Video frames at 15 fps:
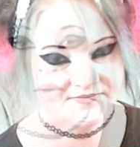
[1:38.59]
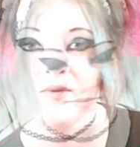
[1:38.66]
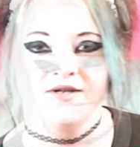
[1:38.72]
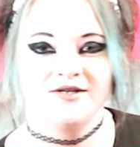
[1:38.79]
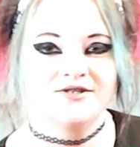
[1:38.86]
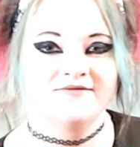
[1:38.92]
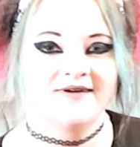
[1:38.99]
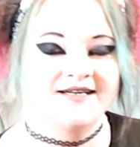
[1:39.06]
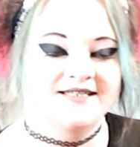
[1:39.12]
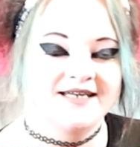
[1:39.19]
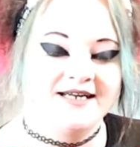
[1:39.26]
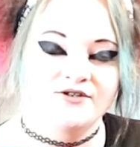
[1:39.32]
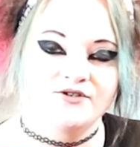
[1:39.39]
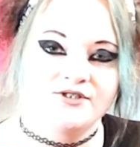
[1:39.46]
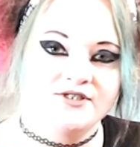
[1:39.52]
Once you're ready to
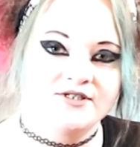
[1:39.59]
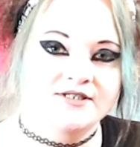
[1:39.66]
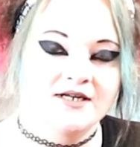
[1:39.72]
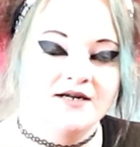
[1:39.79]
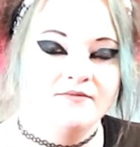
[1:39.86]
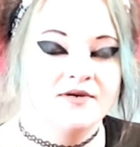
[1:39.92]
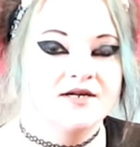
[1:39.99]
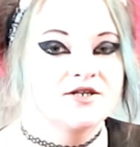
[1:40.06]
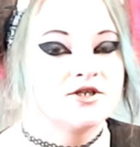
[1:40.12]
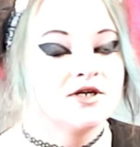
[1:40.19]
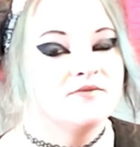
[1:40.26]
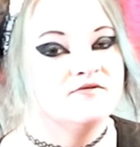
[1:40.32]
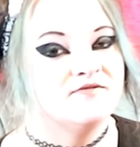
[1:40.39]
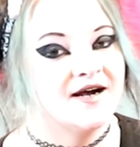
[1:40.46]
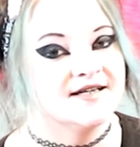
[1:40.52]
introduce them,
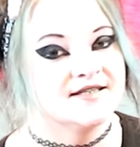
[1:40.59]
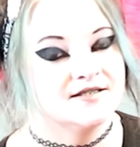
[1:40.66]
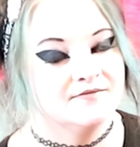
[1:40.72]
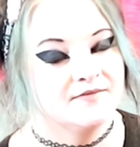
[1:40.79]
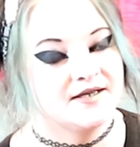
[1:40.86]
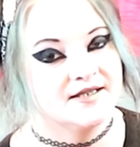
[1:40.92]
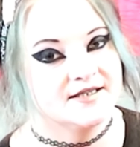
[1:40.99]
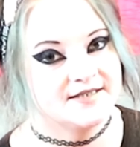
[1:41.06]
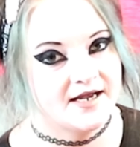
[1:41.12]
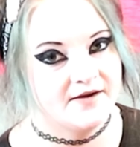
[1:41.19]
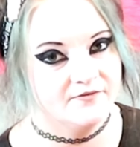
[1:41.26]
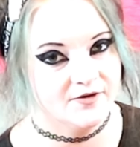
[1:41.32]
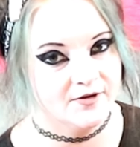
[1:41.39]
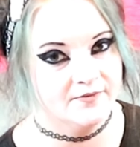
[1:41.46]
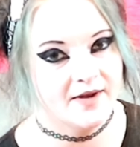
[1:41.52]
supervise them in the
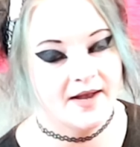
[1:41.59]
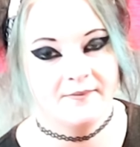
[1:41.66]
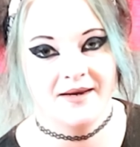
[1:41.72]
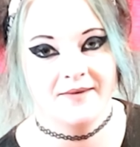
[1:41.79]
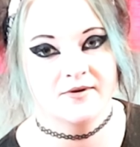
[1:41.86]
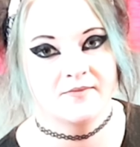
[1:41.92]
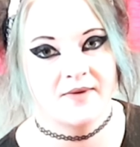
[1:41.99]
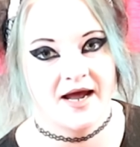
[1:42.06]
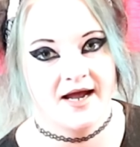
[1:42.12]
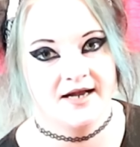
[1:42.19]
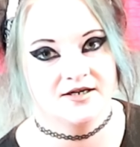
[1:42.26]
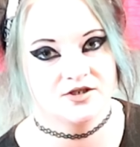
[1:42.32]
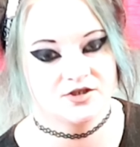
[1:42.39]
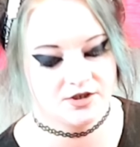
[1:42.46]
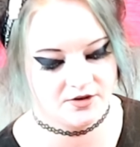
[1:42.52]
same room and be
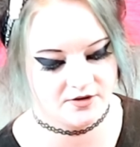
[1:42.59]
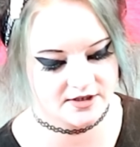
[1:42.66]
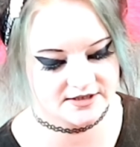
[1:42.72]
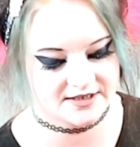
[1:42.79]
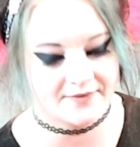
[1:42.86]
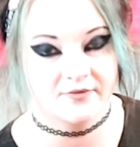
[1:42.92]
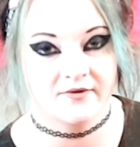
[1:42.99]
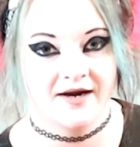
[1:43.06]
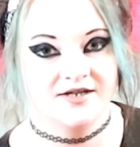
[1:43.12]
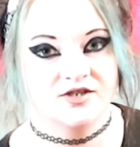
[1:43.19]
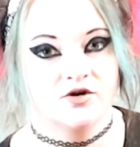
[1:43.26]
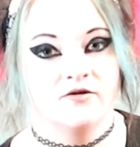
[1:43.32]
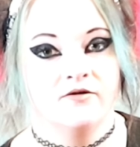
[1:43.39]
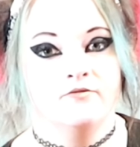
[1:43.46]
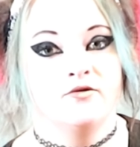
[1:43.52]
prepared to
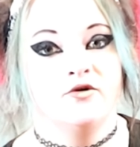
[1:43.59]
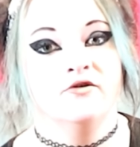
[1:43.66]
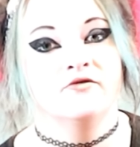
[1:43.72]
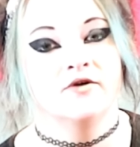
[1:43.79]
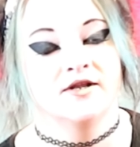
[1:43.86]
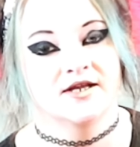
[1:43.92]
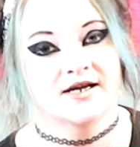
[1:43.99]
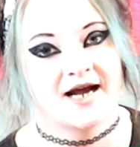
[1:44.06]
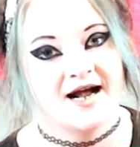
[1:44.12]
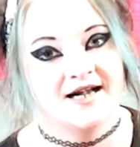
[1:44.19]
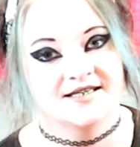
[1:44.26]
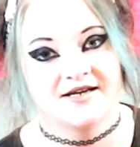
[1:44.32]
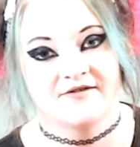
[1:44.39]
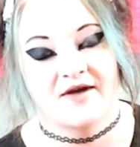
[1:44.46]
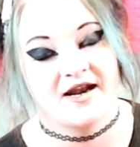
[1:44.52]
separate or remove one of the
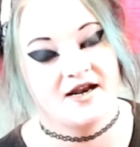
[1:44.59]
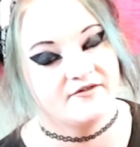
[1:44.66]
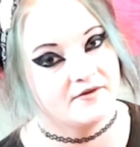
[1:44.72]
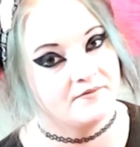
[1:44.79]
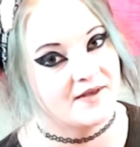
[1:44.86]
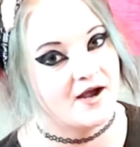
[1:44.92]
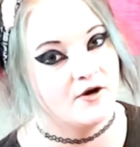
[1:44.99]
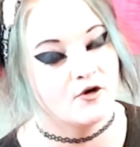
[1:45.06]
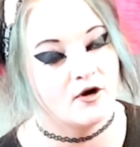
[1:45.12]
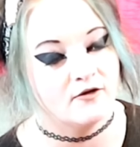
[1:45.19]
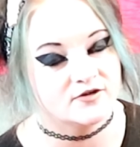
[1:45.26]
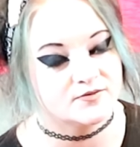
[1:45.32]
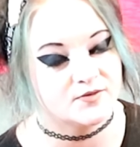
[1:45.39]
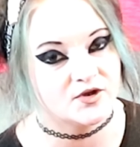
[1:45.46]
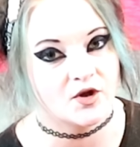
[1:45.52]
cats if any of them get
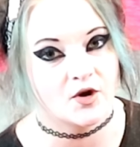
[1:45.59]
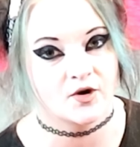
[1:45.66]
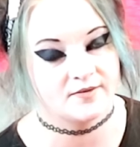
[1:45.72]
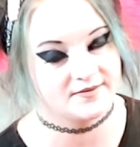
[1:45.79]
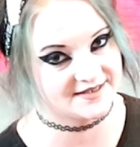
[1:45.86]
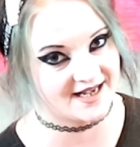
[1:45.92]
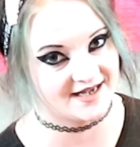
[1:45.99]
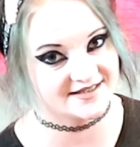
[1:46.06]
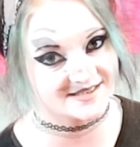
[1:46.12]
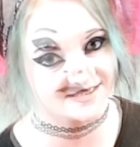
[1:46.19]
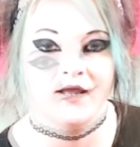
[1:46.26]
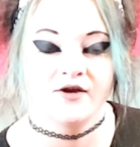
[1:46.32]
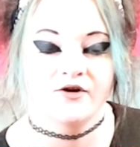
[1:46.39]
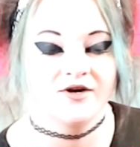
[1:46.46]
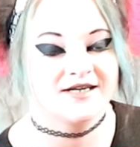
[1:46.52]
uncomfortable or upset.
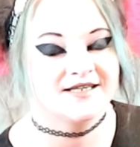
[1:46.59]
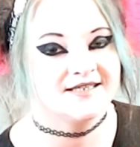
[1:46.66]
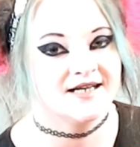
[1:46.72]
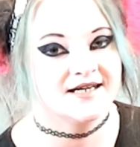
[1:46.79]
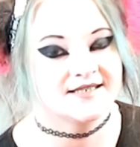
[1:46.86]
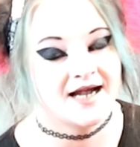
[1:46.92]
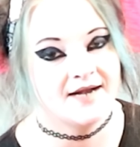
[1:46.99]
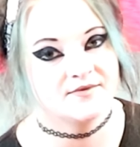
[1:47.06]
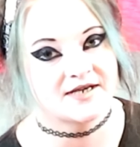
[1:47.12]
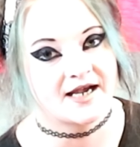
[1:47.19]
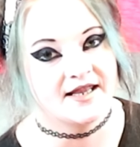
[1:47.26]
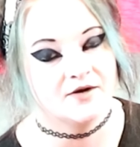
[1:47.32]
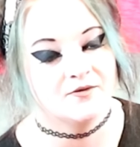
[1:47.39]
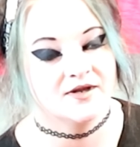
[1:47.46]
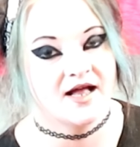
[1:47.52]
Increasing their time
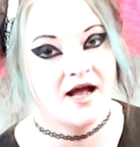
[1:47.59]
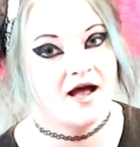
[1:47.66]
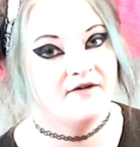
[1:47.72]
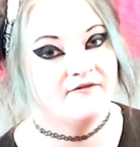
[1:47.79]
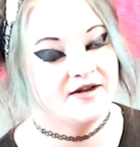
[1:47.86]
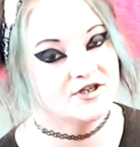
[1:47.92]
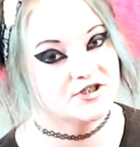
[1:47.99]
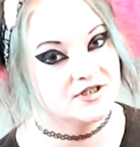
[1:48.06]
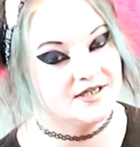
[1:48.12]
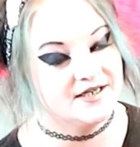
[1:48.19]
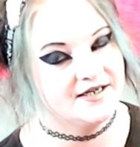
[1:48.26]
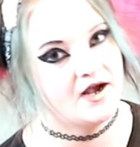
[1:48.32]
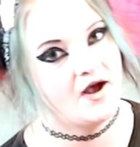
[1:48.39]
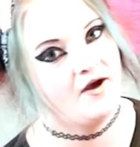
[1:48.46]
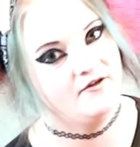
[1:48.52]
together will
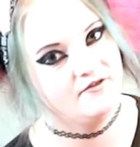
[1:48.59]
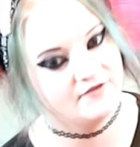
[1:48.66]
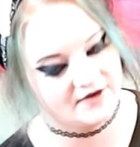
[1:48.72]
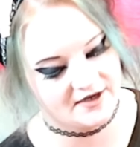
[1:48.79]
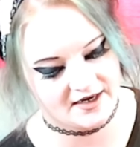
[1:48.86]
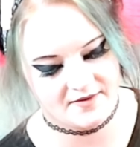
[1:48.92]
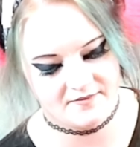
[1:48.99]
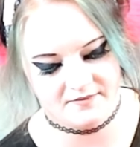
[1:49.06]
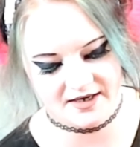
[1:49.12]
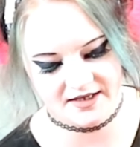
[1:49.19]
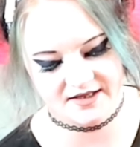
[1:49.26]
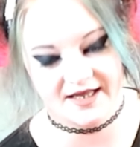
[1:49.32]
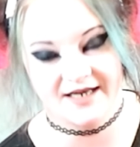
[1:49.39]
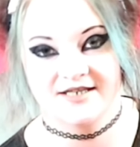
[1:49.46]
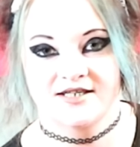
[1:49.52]
eventually, hopefully, mean
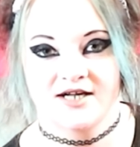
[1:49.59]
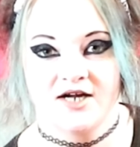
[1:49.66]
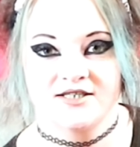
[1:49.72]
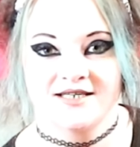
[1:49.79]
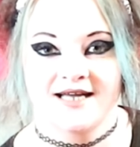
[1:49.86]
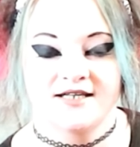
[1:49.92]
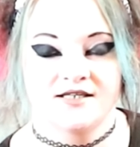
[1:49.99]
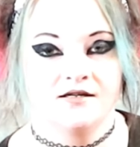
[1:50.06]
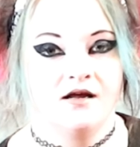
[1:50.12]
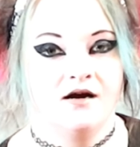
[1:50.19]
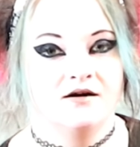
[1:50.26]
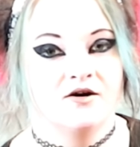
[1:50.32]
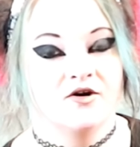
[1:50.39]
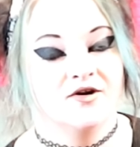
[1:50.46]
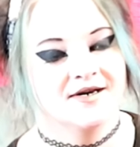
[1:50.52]
that they start to get
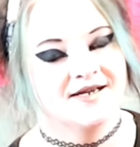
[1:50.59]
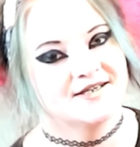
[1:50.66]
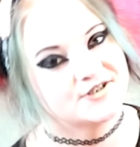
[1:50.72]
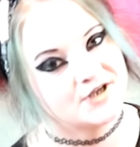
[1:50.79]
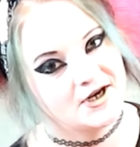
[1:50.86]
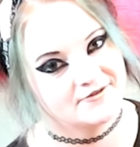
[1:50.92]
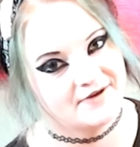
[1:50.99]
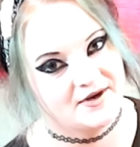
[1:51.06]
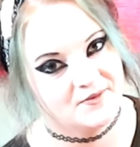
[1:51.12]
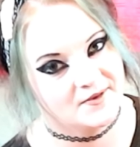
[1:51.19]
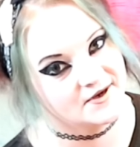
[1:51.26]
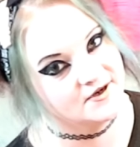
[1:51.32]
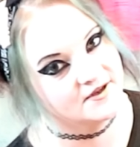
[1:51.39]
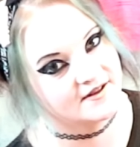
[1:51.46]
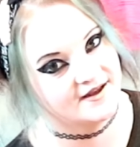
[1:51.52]
along or at least tolerate
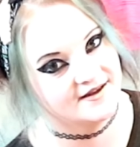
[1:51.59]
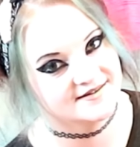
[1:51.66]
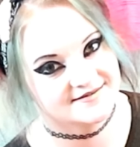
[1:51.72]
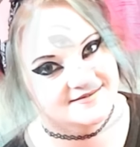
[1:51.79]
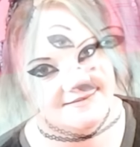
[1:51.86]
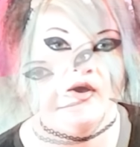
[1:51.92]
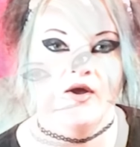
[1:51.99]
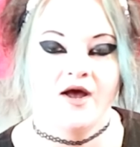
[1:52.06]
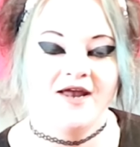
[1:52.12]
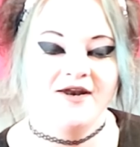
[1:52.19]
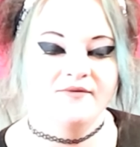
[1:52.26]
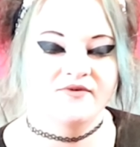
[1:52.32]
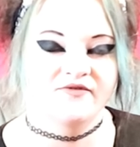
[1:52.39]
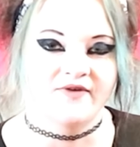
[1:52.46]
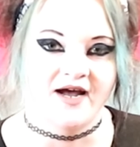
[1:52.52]
one another. And
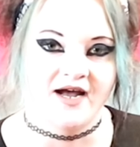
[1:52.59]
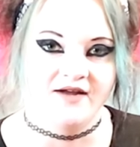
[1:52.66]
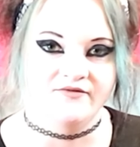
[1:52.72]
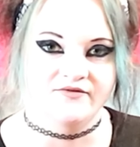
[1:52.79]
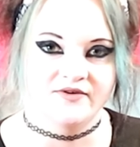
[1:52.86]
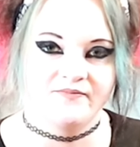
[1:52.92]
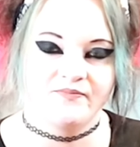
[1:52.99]
number 5,